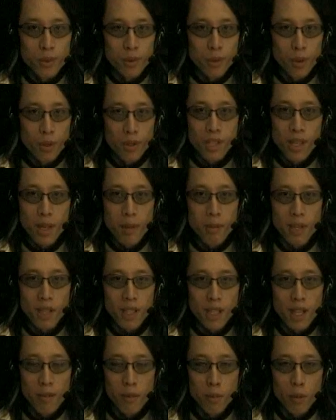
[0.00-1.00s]
do the same things
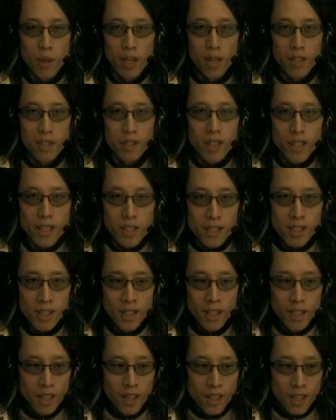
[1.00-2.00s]
that everyone else does.
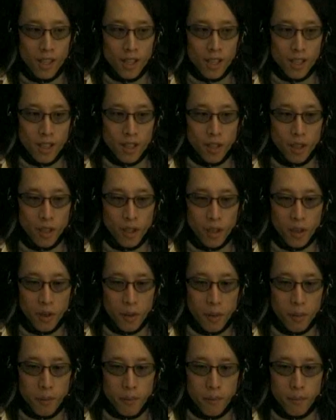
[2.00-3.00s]

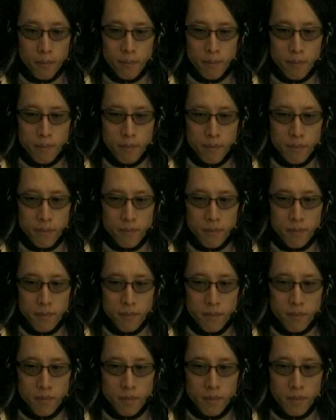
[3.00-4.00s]
Um,
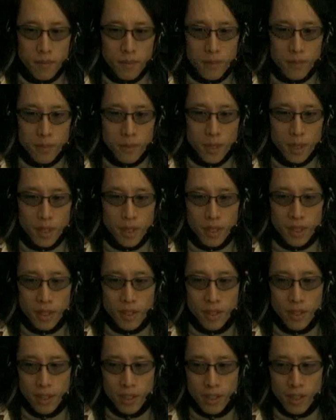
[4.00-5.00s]
you know,
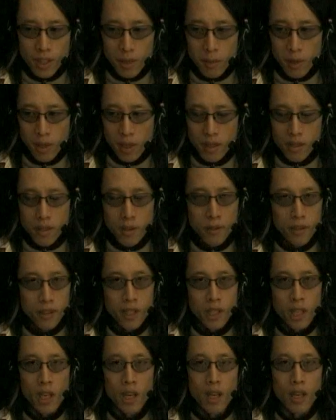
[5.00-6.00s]
it's it's. I'm not a
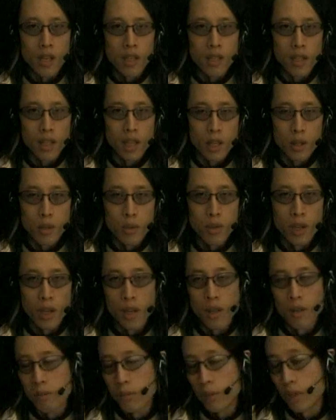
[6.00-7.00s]
sophisticated intellectual.
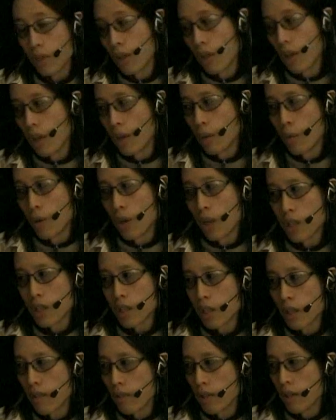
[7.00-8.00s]
I'm sure I don't watch
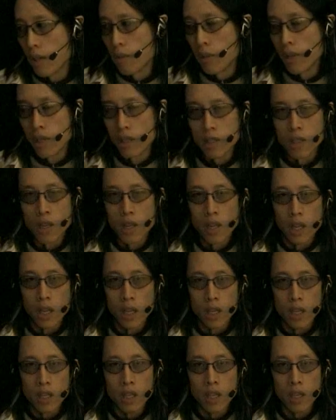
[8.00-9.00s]
TV, but it's not
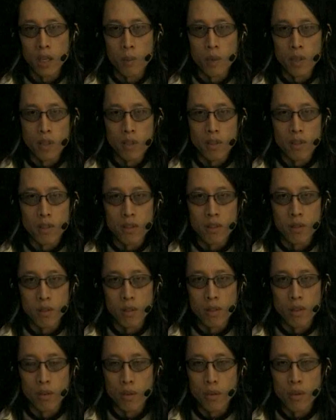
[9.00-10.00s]
like I, I went to
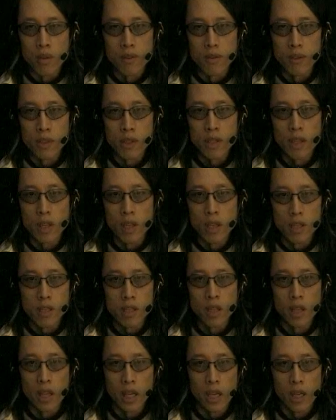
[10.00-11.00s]
you know university. It's
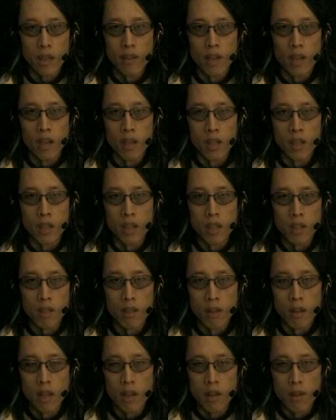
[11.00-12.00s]
not like I got a you
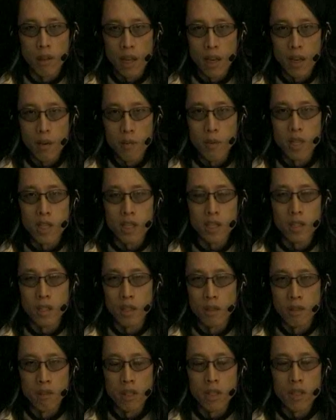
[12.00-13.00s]
know any any amazing
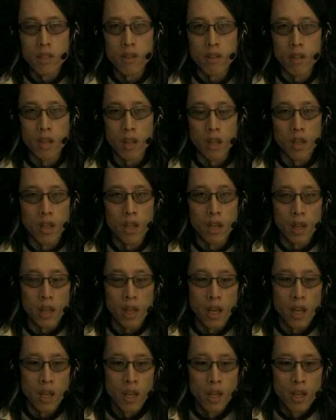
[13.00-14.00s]
degrees or anything like
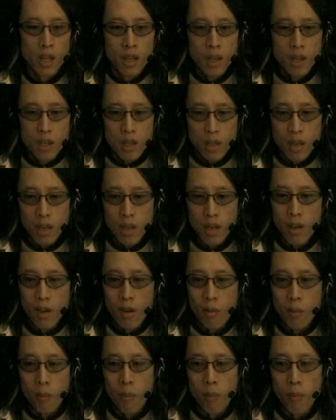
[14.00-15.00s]
that.
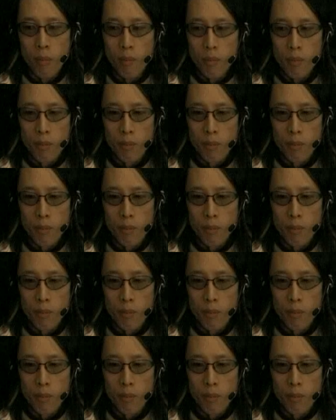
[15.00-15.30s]
Um,